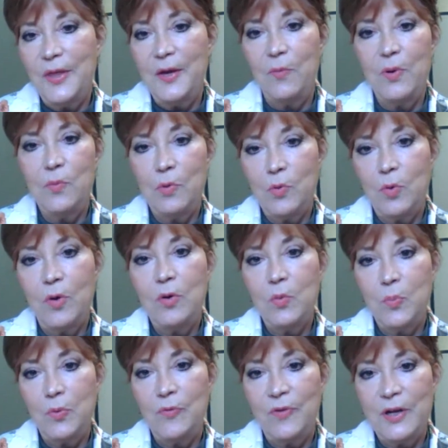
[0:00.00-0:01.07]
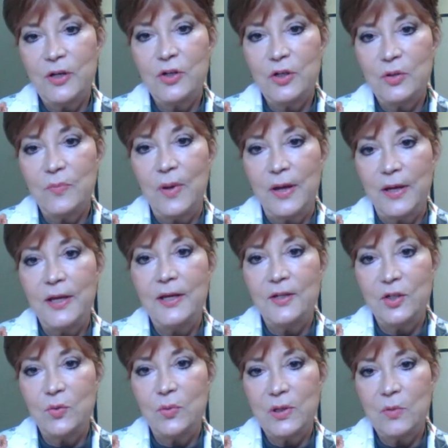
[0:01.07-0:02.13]
that we would grow to perfection by
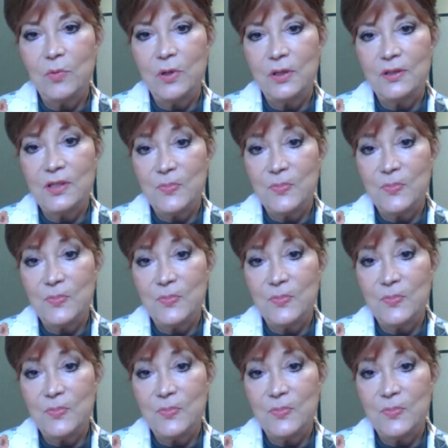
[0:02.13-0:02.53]
age 21